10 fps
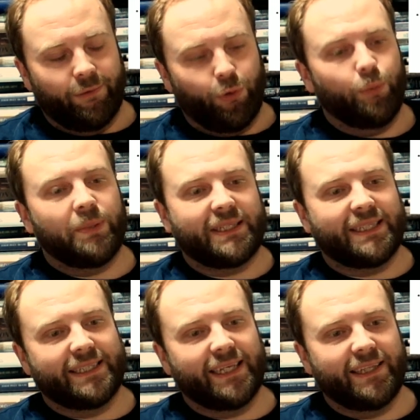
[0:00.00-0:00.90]
Who best to
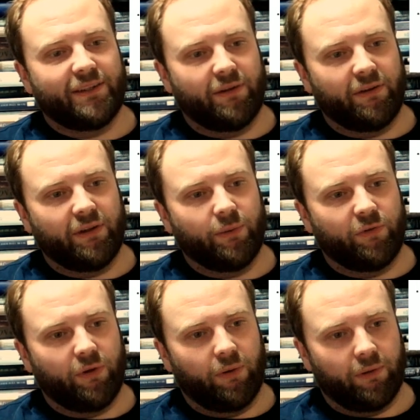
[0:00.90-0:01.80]
send to deal with
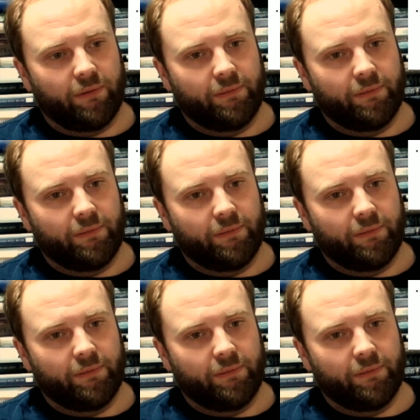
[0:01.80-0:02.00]
Toulon?